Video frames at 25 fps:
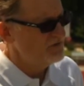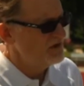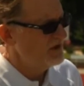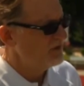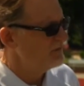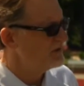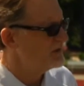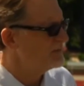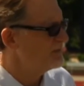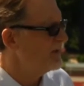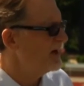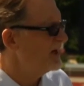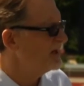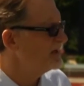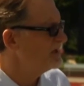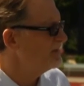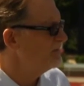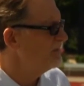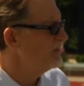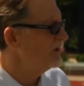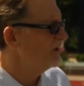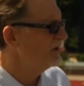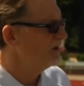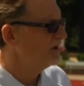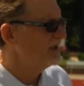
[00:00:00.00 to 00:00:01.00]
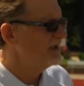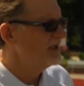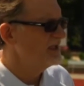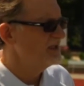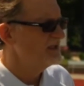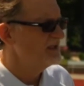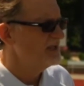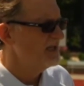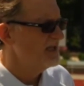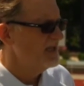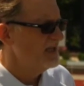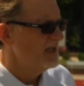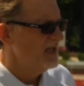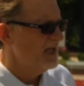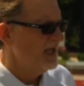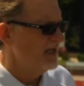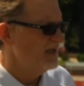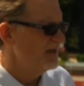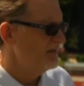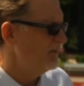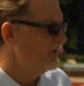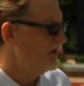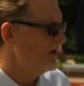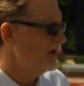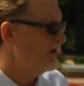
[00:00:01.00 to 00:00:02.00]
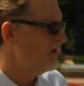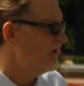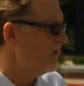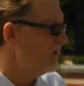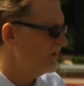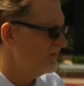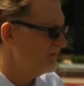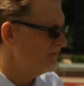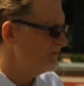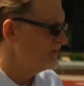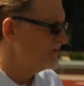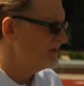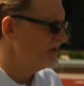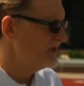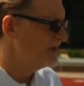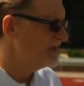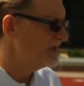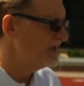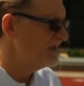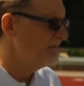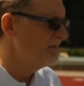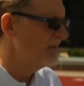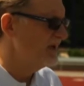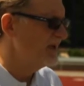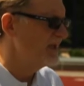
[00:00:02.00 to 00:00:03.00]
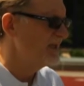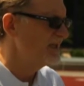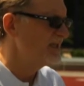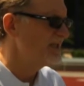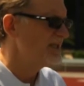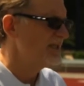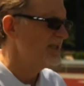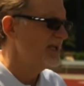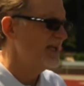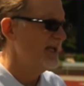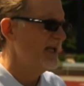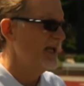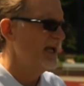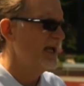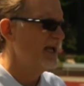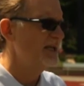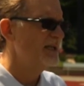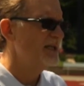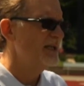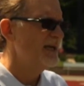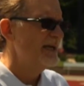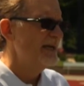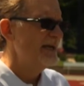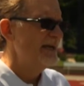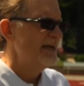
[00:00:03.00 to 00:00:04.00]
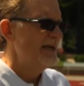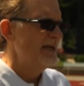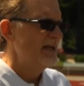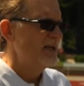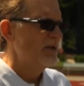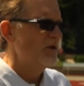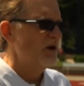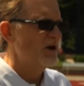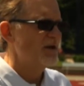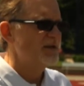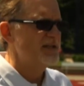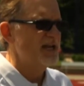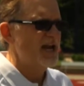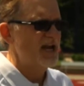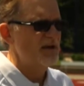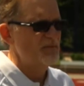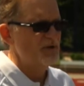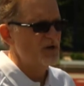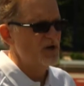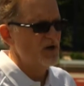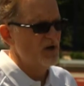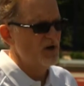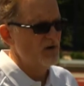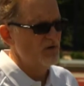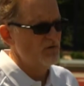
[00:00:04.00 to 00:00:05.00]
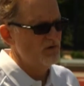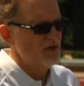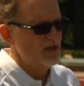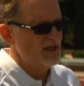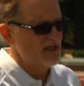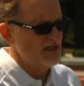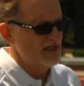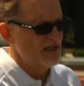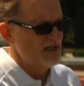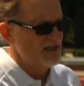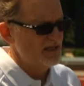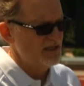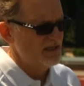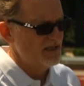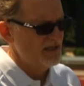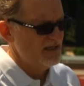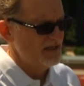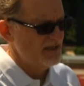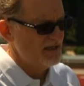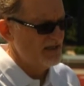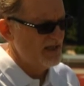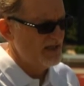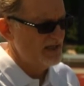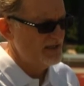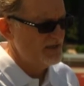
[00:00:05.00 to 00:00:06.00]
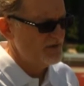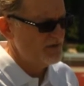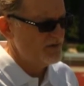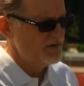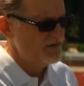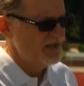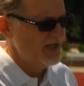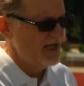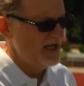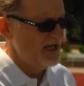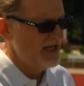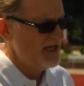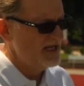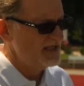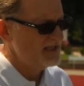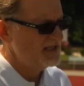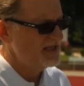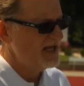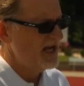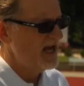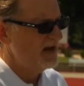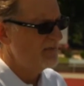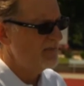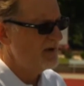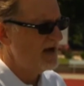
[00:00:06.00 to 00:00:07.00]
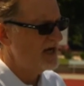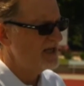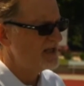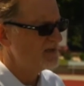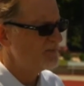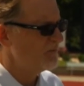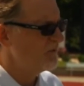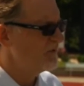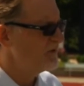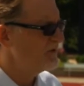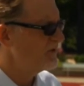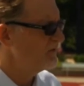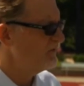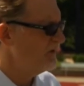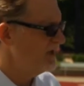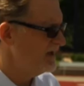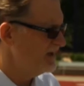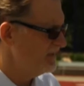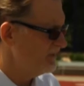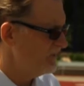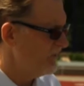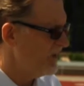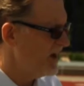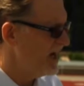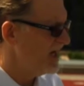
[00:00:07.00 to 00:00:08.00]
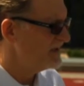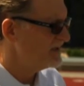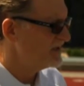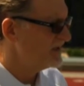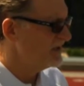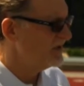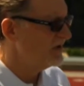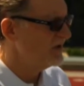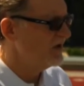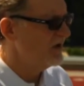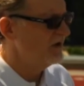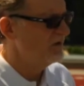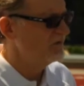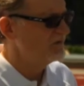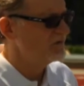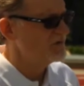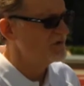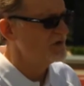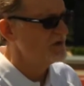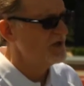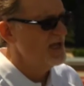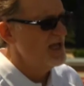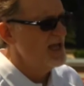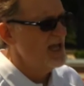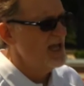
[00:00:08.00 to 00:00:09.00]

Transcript: their responsibilities, and to play hard for 60 minutes. And a long time ago, I asked Tom Osborne, the great Nebraska coach,